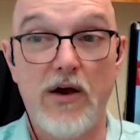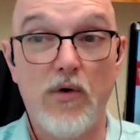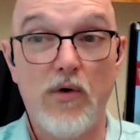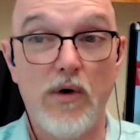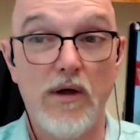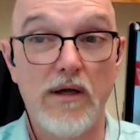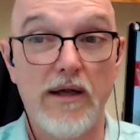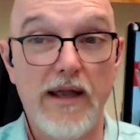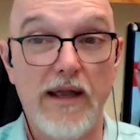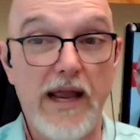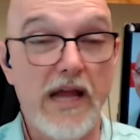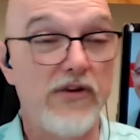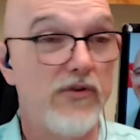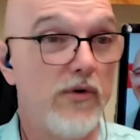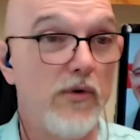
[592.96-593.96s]
Now,
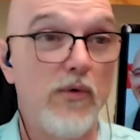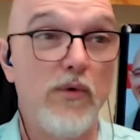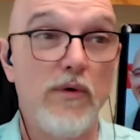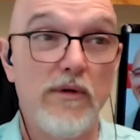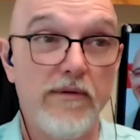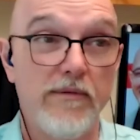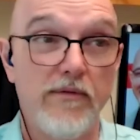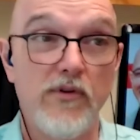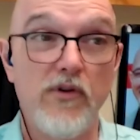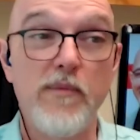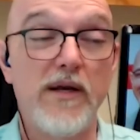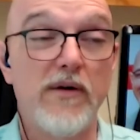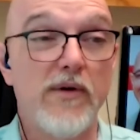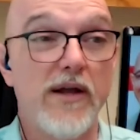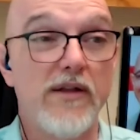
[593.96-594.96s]
Andrew,
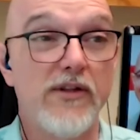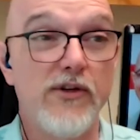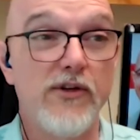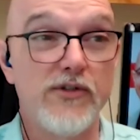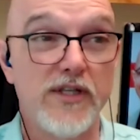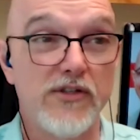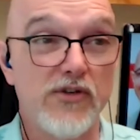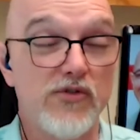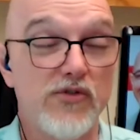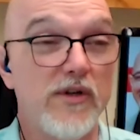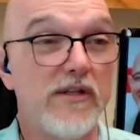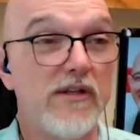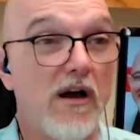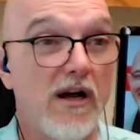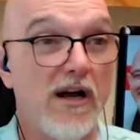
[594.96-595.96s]
you've been around the news
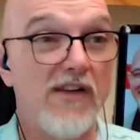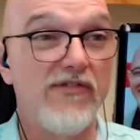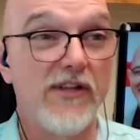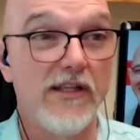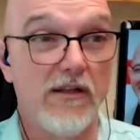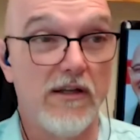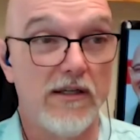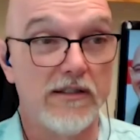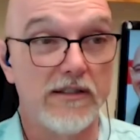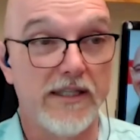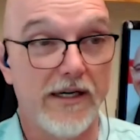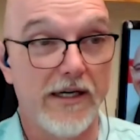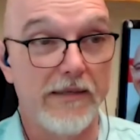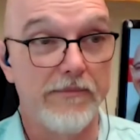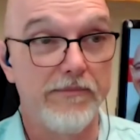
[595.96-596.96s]
industry an awfully long
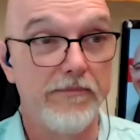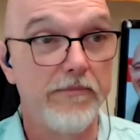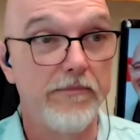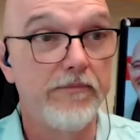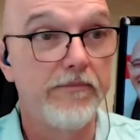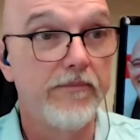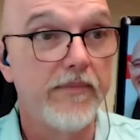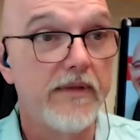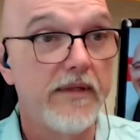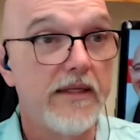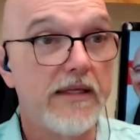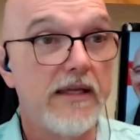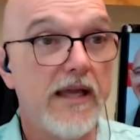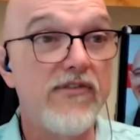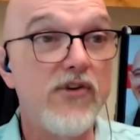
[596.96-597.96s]
time.
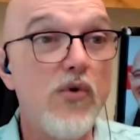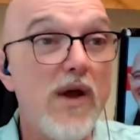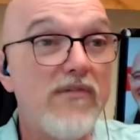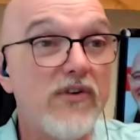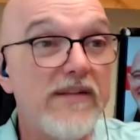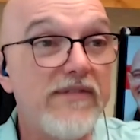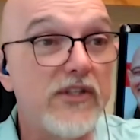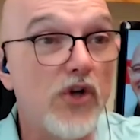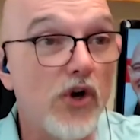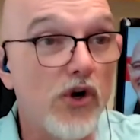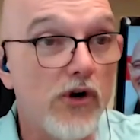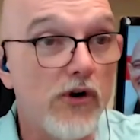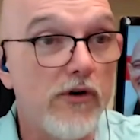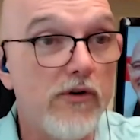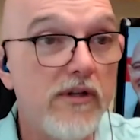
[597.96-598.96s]
Have you ever even
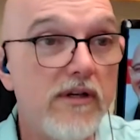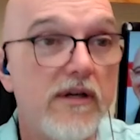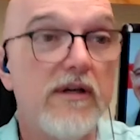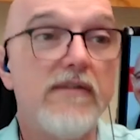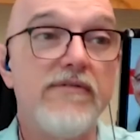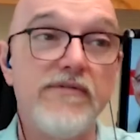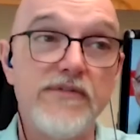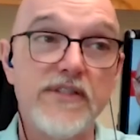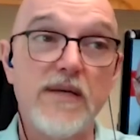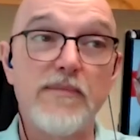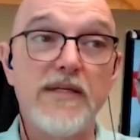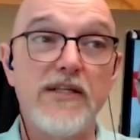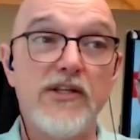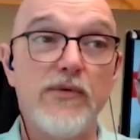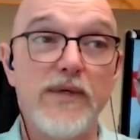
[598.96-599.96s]
heard of
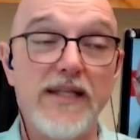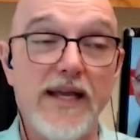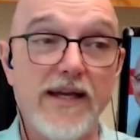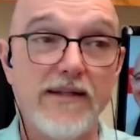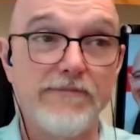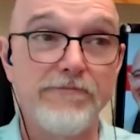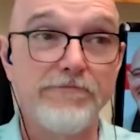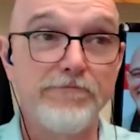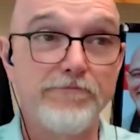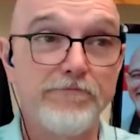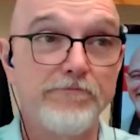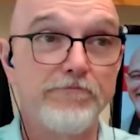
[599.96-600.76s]
somebody doing that?